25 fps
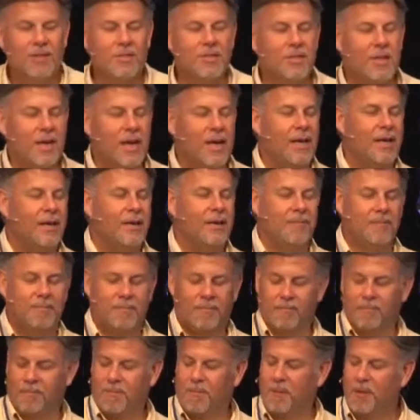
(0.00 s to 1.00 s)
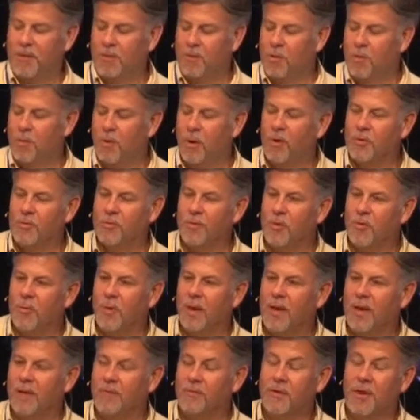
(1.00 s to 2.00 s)
Today, you also
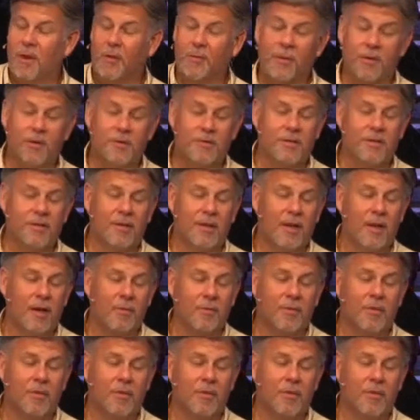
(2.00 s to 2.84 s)
may have come here today